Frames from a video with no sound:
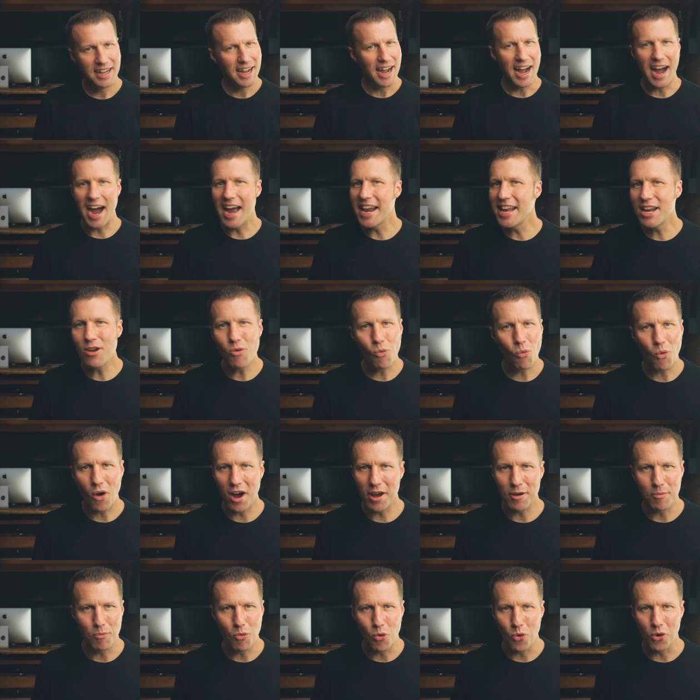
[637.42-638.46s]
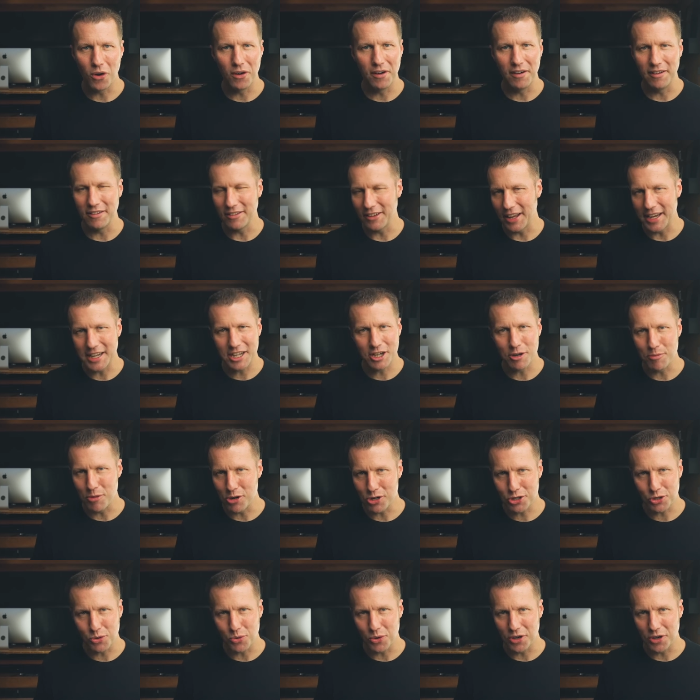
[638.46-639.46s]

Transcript: I didn't want more light commercial